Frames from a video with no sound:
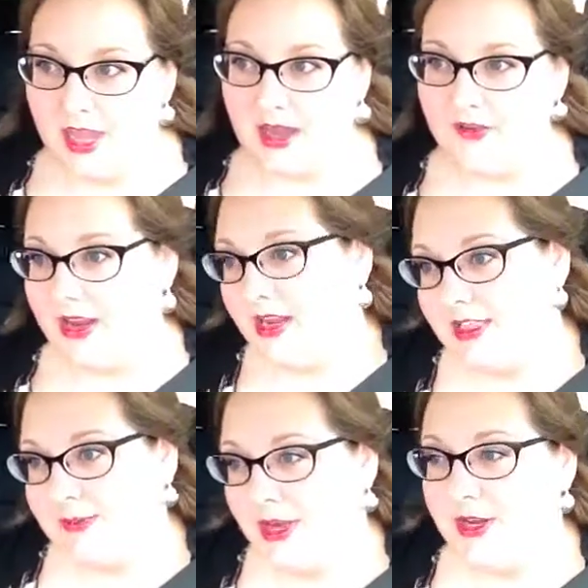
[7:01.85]
out of
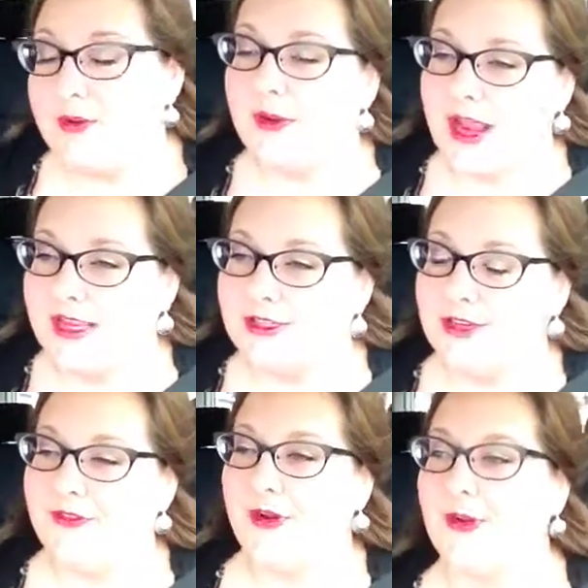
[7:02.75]
ideas, what do I do? Answer
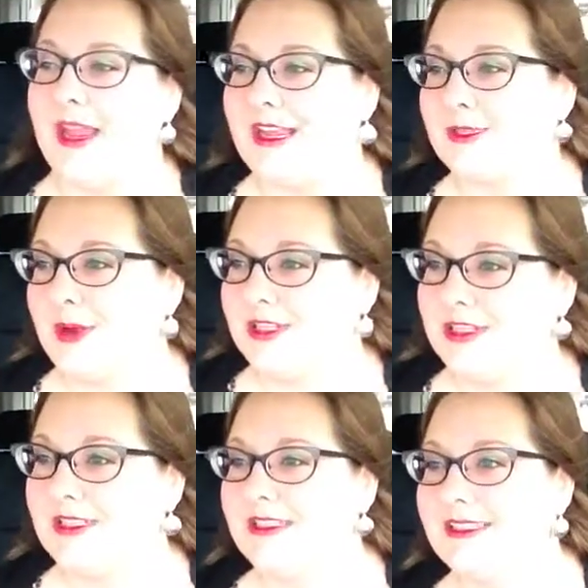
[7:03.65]
your frequently asked
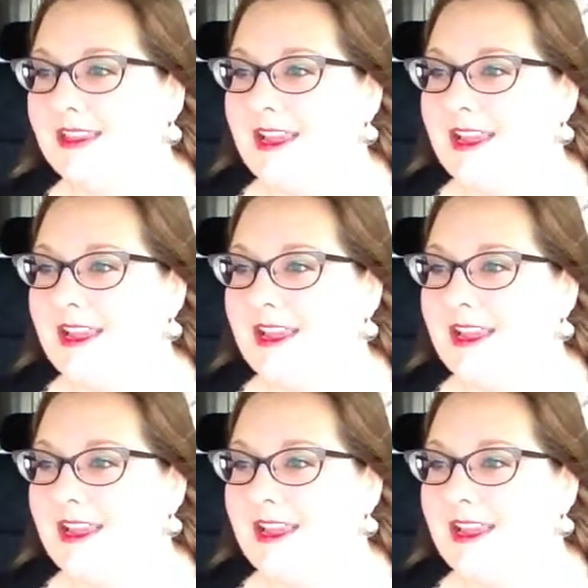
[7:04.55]
questions.